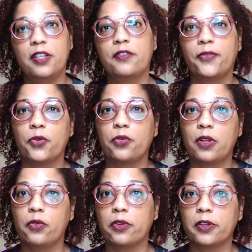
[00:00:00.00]

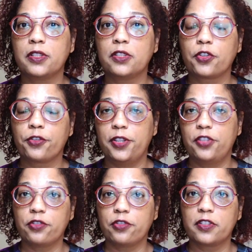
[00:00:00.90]
folklore
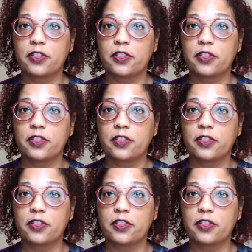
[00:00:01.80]
creatures.